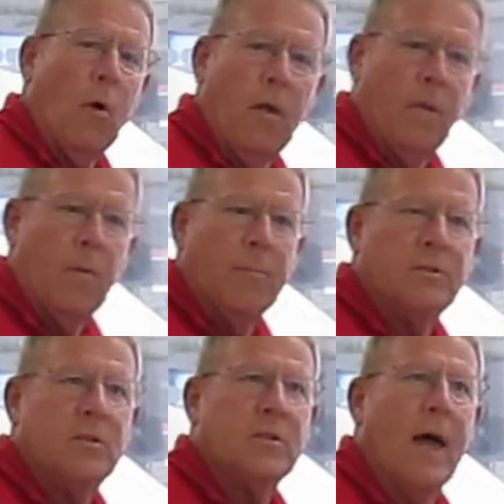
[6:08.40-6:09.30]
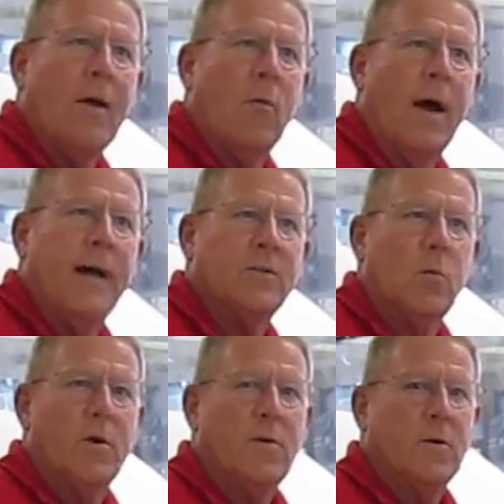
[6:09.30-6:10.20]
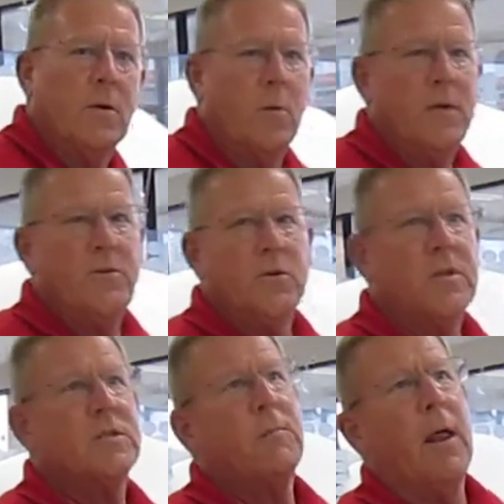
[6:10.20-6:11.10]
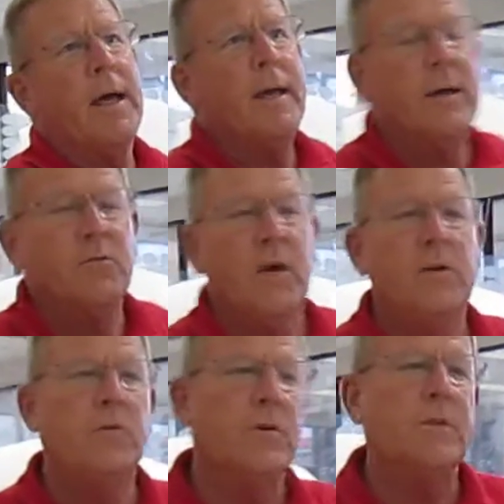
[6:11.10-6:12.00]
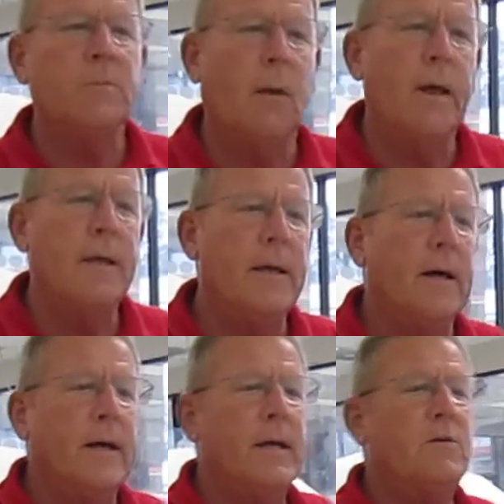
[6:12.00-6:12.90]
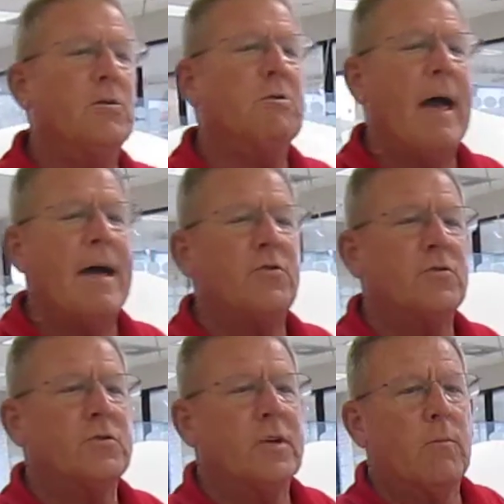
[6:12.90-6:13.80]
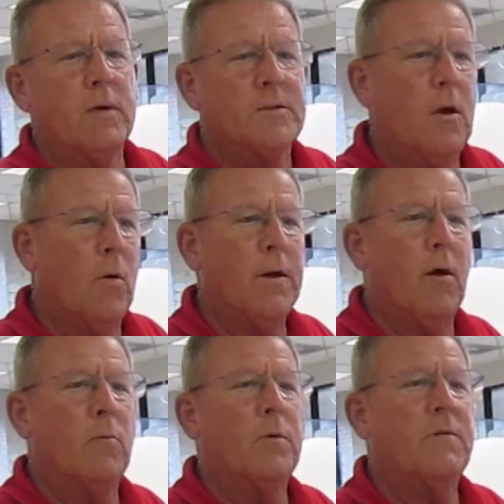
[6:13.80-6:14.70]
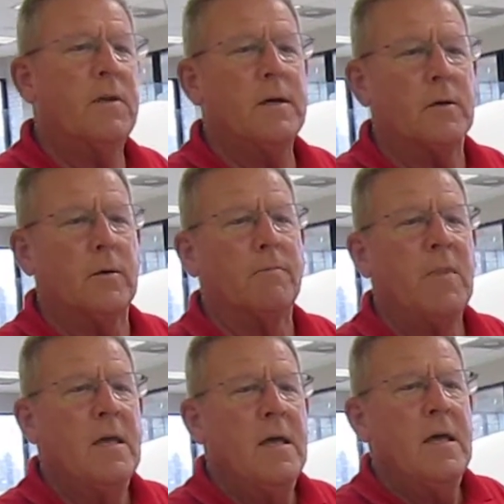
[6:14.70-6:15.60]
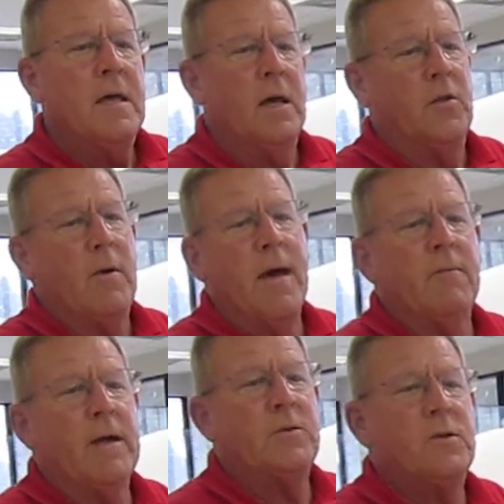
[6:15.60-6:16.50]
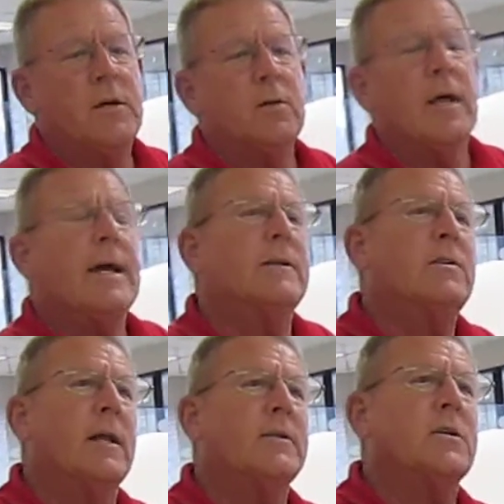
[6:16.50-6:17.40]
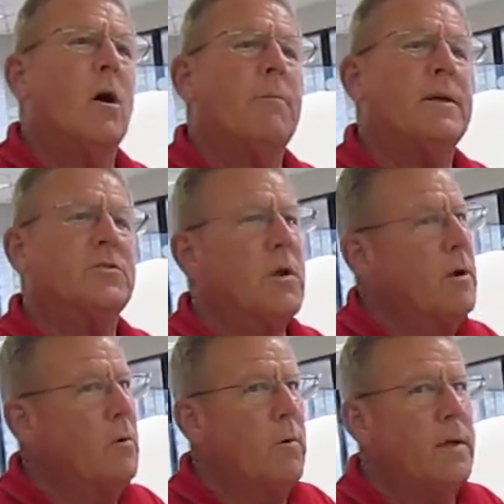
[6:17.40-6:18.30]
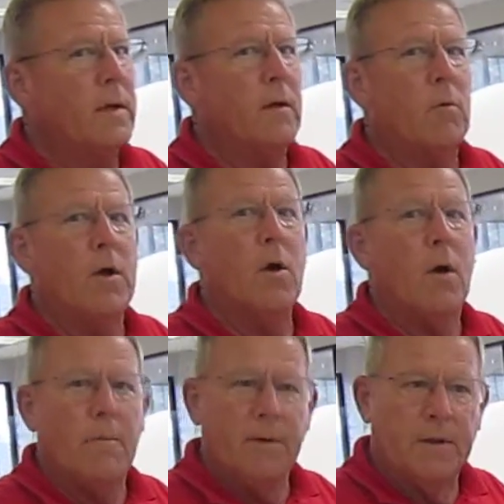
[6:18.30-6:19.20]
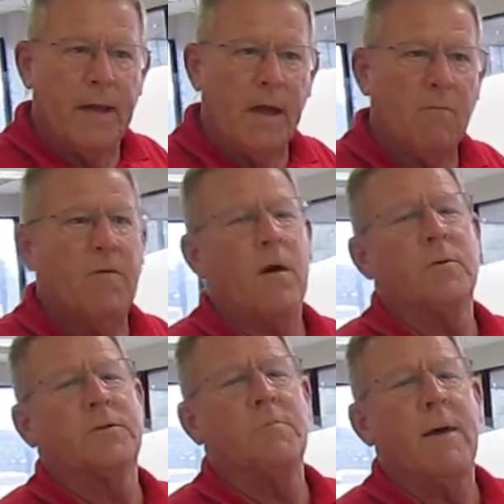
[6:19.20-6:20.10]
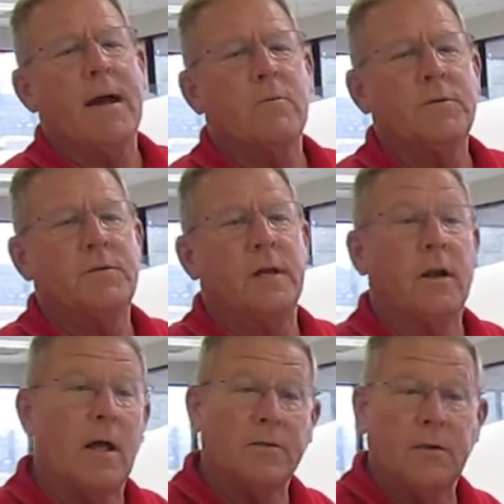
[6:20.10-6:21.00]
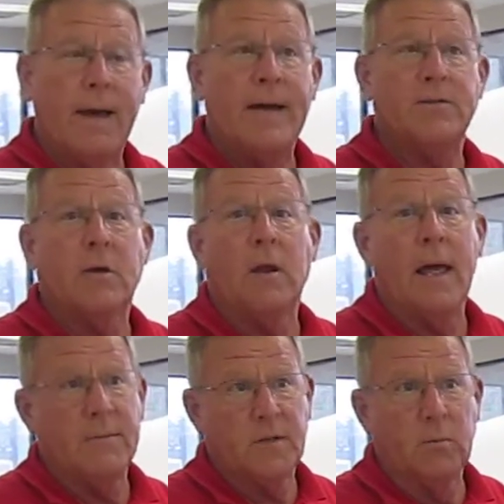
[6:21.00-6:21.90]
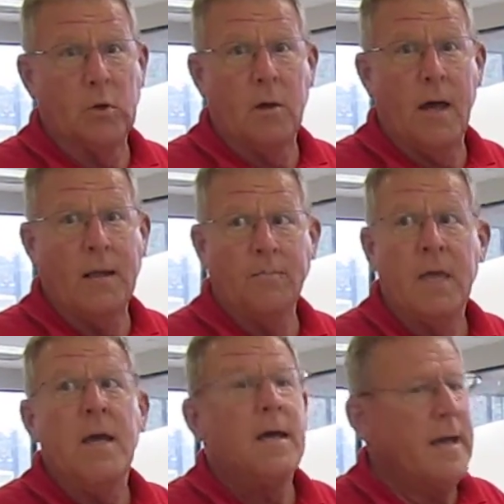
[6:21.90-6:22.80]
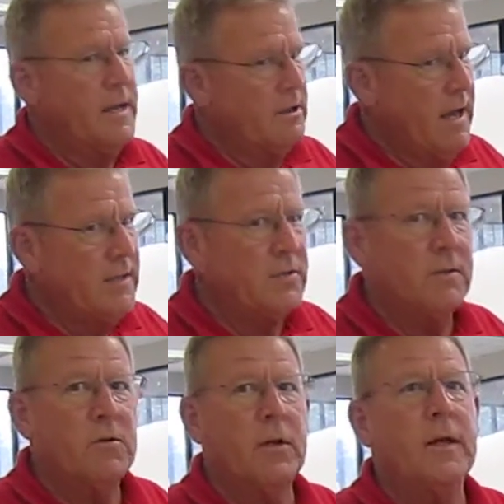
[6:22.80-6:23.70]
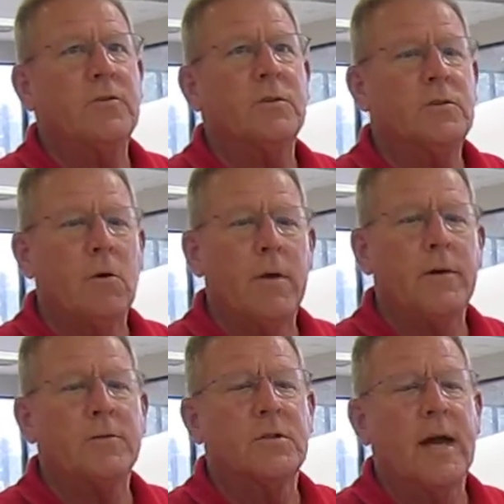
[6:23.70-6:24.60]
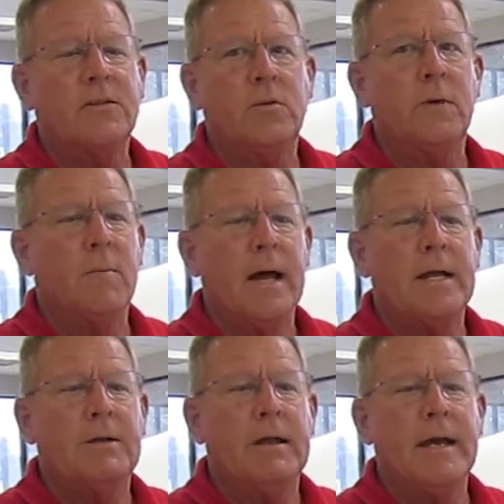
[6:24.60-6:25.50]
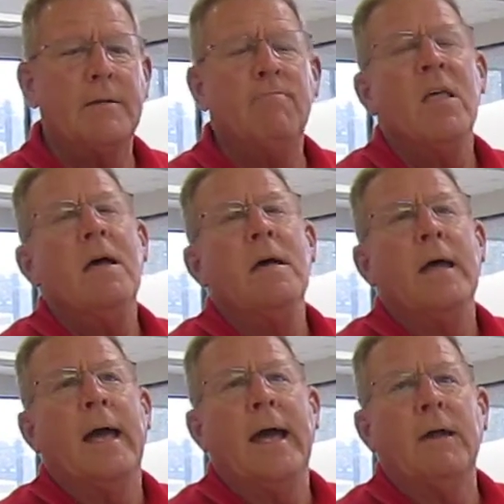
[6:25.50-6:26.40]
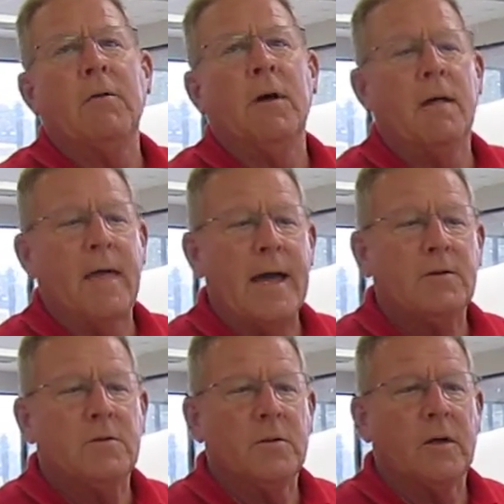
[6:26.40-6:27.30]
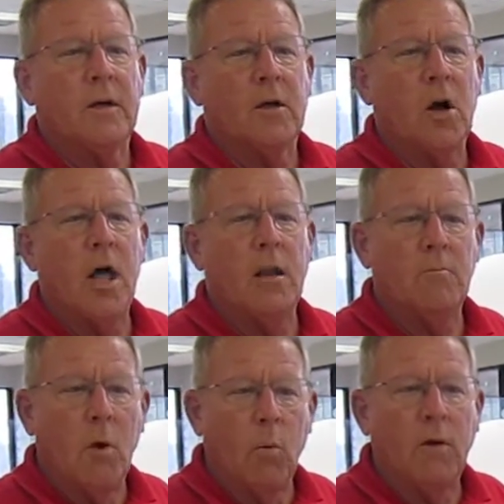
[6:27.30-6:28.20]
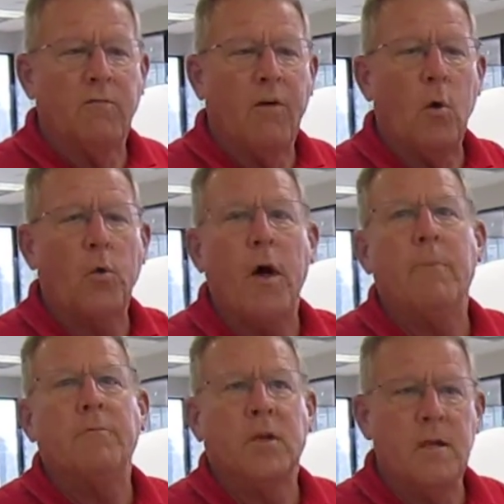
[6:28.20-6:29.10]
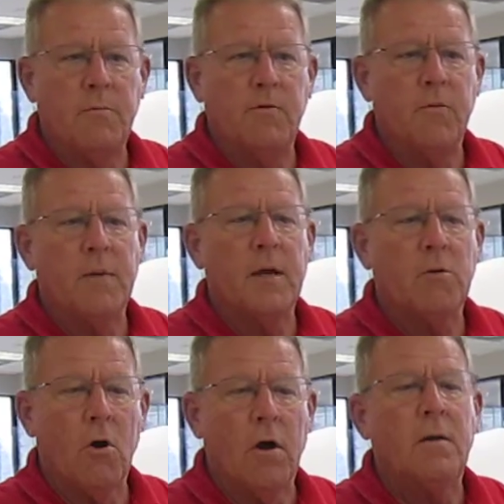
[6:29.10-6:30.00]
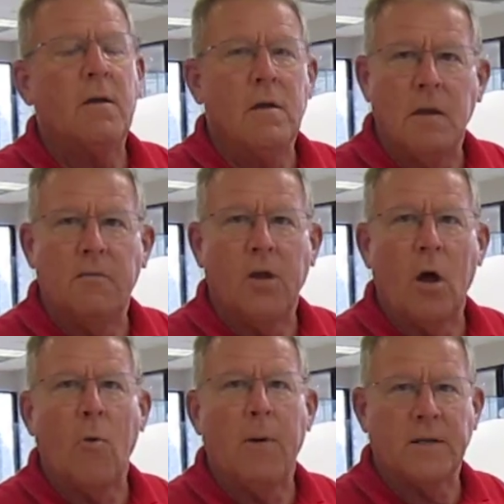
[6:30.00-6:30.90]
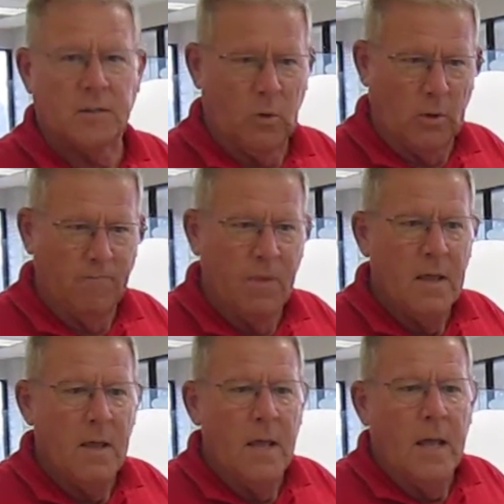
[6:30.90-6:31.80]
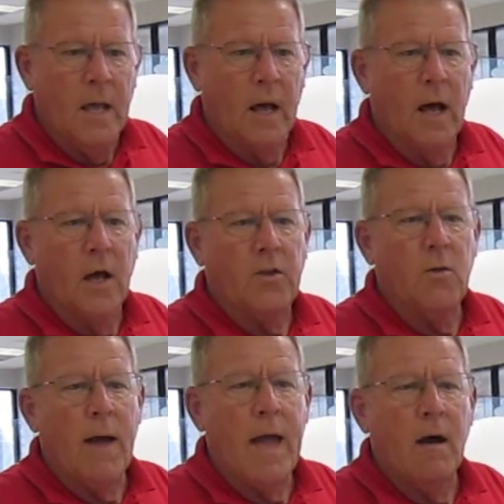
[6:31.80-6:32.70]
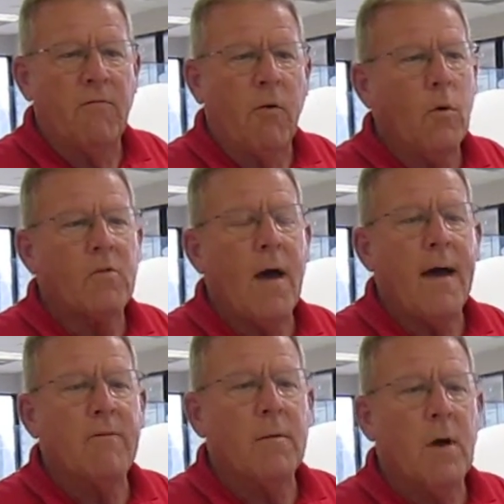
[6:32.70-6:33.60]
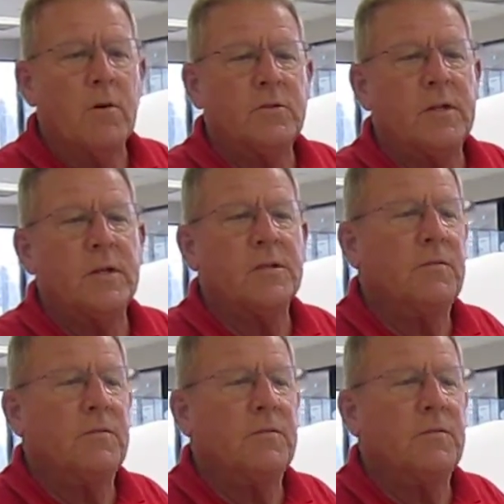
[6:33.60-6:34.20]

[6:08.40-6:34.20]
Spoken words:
other purposes likewise, where you can read your display and change your display in your dash to see what's going on with the vehicle. You have a tilt and telescopic steering wheel that will go up and down, forwards and backwards, and it also has a collapsible column. In case of collision, Toyota's got you in mind again, and that column will fold up to keep you from getting hurt, if at all possible. You have 4 driving modes in this